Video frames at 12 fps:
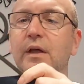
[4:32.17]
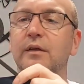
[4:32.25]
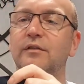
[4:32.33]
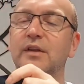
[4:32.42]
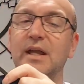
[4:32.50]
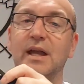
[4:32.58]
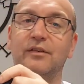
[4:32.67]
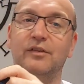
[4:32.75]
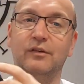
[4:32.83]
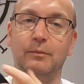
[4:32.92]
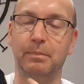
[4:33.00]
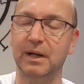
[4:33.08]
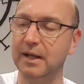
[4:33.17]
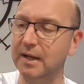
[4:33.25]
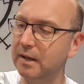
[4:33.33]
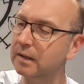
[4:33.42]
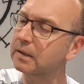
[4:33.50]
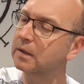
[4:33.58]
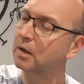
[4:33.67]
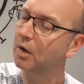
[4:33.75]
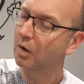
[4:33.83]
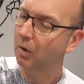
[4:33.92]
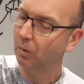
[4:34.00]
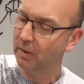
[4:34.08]
that DS is a player
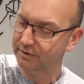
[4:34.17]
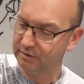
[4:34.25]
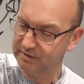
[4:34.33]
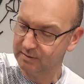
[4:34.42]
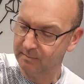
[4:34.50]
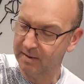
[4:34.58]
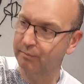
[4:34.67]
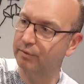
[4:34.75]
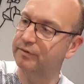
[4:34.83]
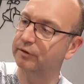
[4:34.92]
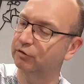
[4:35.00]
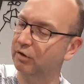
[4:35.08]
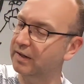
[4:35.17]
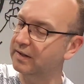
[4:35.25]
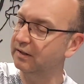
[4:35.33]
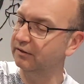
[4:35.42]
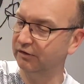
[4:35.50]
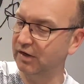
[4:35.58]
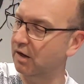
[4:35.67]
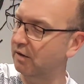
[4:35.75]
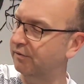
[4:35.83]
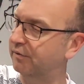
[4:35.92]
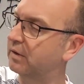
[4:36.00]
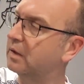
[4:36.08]
or whether it's a member of the training
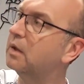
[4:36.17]
staff,